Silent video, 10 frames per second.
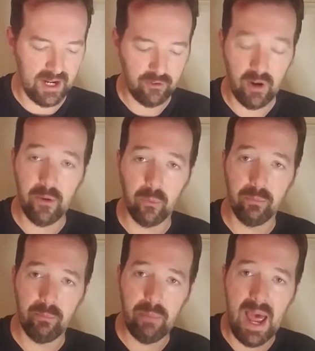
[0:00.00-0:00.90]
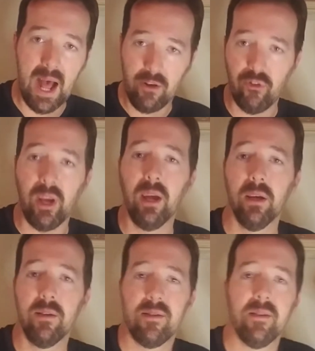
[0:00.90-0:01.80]
I tried to patch
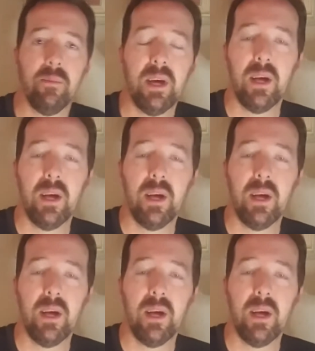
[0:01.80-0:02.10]
in some